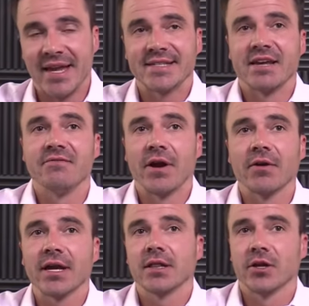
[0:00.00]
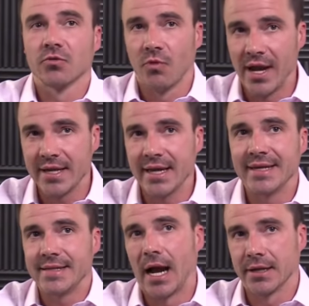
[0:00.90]
is a very clear ranking
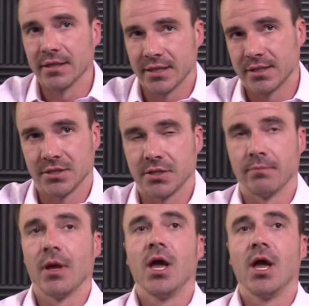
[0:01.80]
and titling system.